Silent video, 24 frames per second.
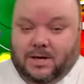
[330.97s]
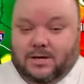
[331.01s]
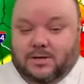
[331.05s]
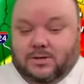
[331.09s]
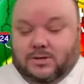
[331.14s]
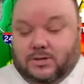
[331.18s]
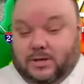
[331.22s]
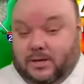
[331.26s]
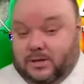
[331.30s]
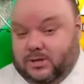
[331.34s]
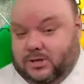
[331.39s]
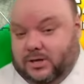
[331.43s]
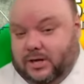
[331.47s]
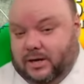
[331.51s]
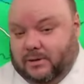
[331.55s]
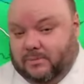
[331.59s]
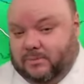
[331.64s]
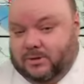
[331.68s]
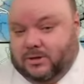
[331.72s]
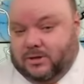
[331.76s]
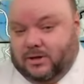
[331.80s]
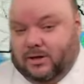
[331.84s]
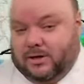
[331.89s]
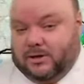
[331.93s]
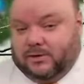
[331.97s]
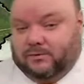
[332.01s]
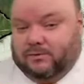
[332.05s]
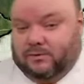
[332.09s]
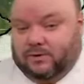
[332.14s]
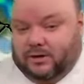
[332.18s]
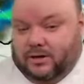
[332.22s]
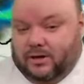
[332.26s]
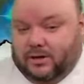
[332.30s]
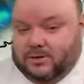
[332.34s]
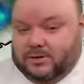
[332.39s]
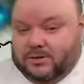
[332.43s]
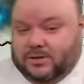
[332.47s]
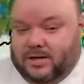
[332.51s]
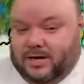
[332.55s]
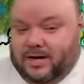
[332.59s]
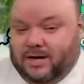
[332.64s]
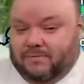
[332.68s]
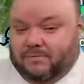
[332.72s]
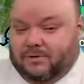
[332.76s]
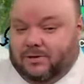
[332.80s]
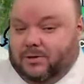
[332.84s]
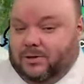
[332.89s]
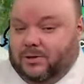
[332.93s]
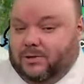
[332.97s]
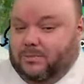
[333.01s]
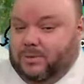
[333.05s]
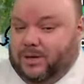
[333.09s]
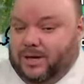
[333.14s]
Sunshine returns for Thursday afternoon.